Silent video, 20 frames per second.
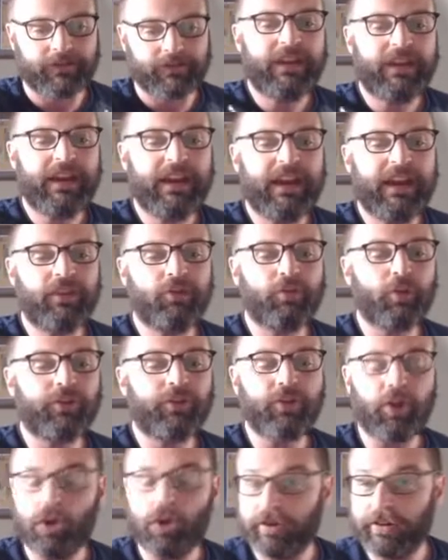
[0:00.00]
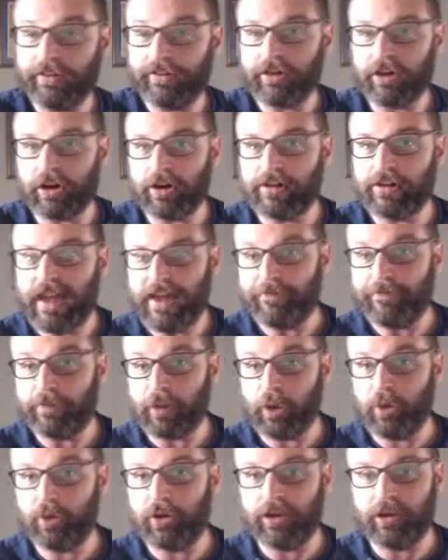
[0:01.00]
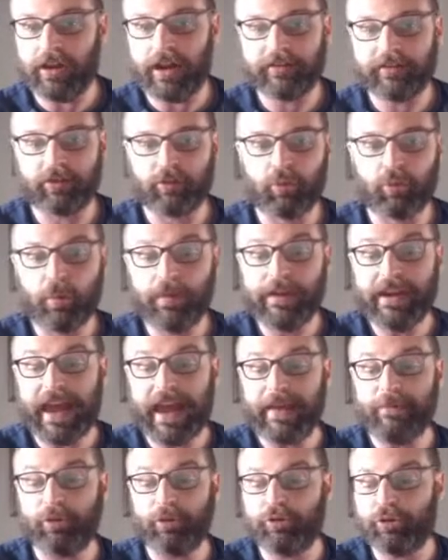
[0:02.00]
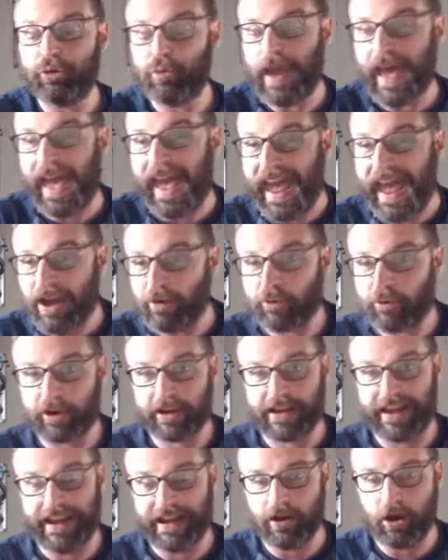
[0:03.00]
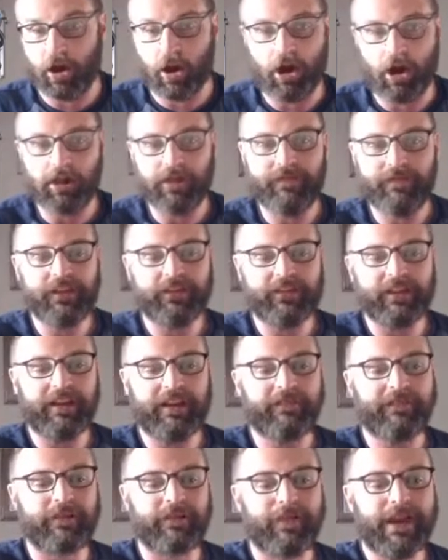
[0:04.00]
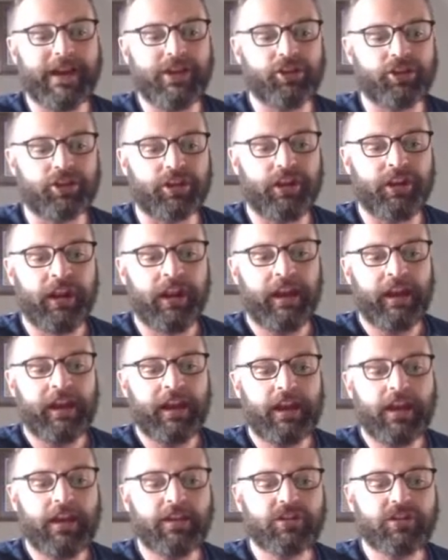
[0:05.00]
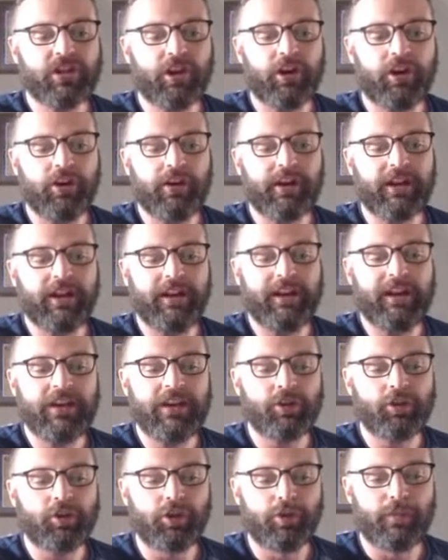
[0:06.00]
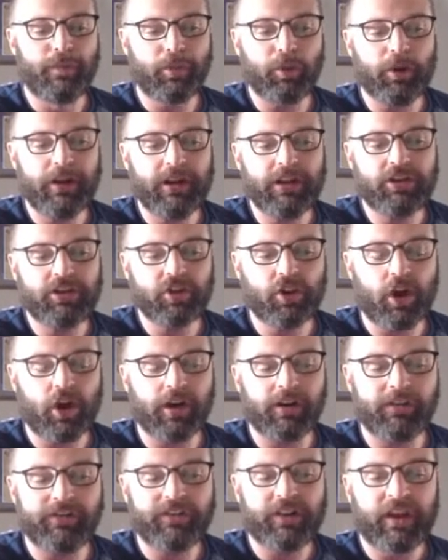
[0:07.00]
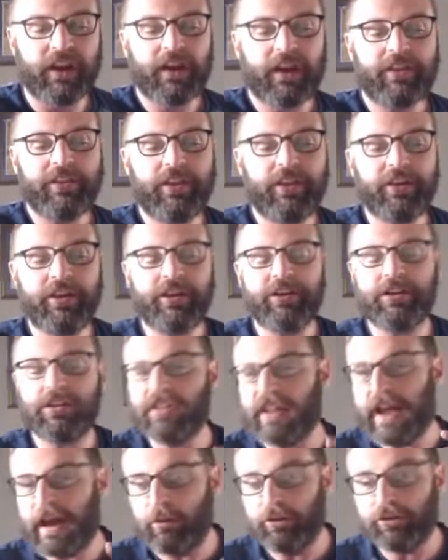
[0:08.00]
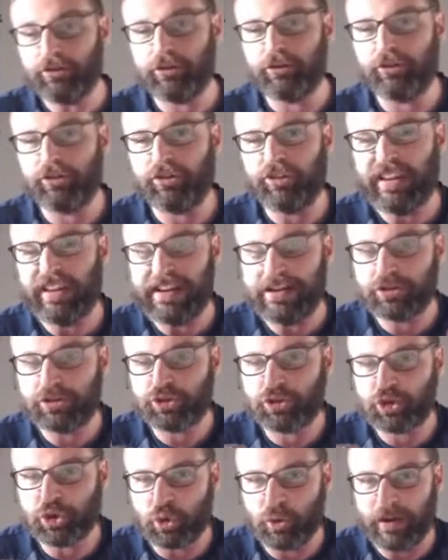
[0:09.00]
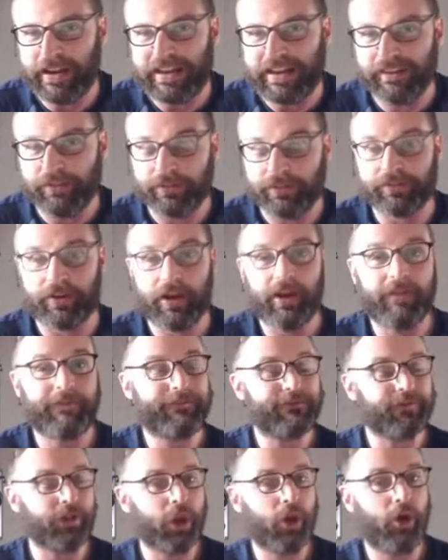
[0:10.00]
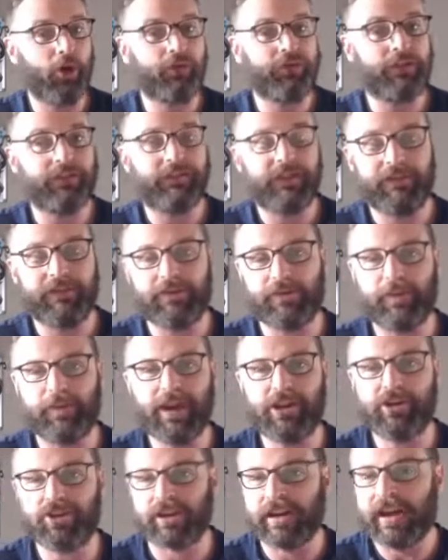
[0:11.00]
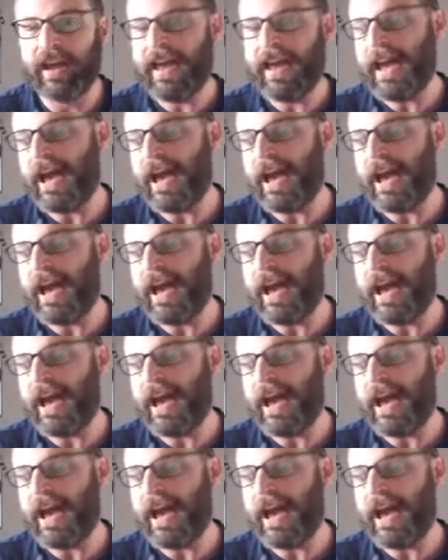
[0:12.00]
The end result is that our NetFlow collector will be able to aggregate all of this information and turn it into pretty charts that could allow us to see trends of flows of information.